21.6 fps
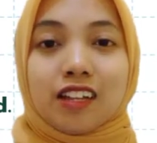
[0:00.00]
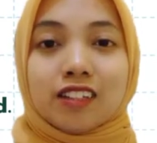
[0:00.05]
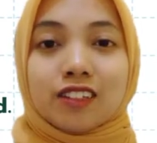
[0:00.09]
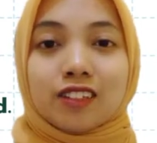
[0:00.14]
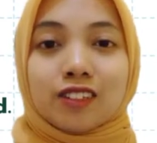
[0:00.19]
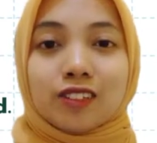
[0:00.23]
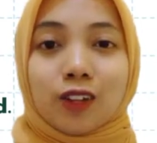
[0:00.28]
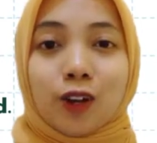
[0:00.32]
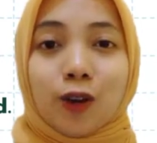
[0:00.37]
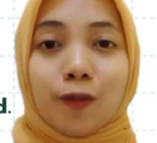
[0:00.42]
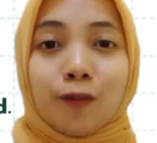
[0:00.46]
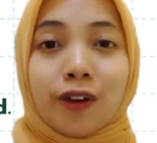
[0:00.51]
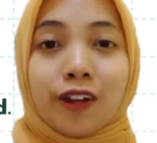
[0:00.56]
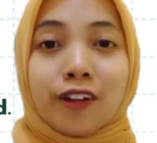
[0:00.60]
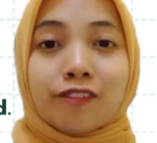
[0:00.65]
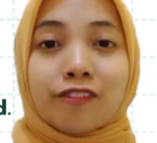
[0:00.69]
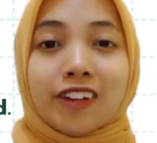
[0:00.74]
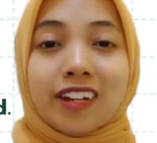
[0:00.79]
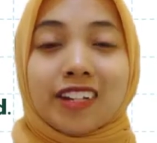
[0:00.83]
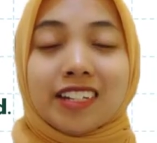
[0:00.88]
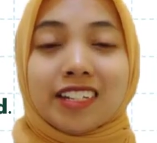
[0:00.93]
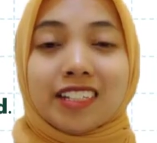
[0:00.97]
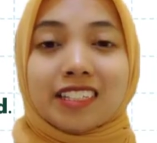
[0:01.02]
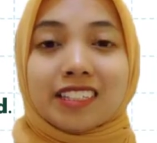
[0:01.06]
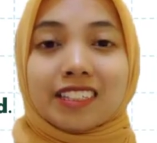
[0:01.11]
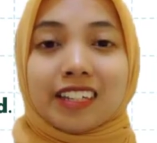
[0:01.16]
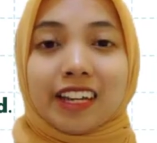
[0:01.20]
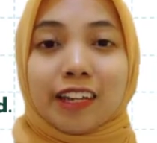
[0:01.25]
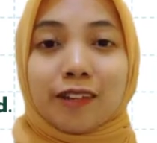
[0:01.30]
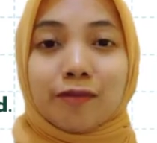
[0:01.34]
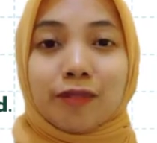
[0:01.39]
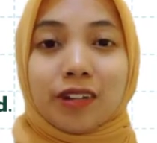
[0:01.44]
So, my final
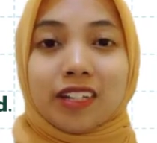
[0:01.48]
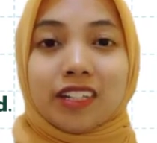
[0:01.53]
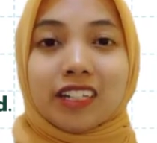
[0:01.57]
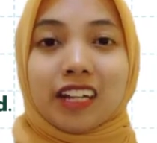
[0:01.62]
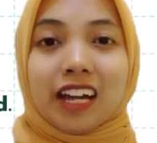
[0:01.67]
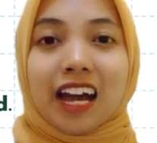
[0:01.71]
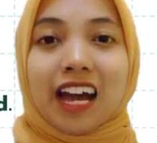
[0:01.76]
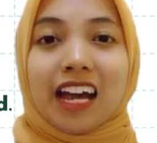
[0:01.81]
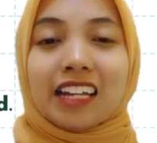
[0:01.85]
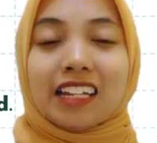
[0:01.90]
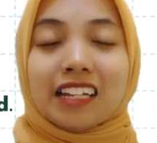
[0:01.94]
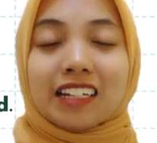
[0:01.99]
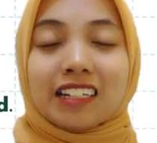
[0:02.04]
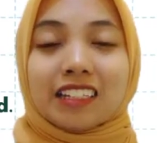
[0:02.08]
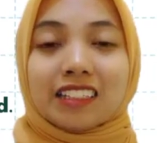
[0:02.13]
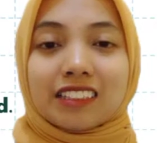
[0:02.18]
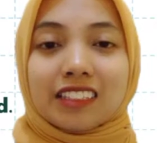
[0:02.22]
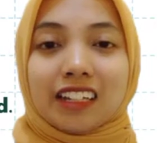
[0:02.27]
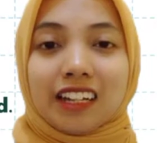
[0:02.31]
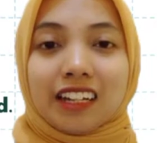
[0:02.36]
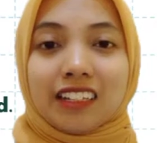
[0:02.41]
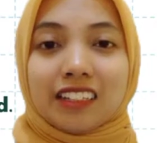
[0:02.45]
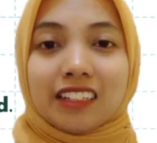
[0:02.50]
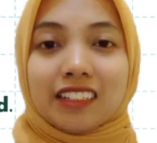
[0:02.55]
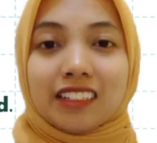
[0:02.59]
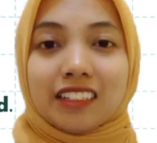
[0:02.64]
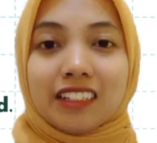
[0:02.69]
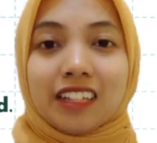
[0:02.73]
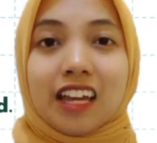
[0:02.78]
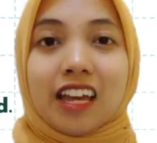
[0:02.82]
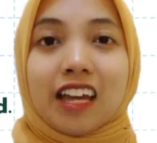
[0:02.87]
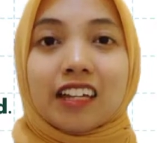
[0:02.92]
assignment under the
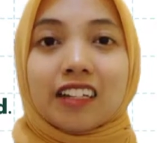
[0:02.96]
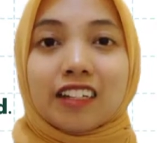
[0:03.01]
title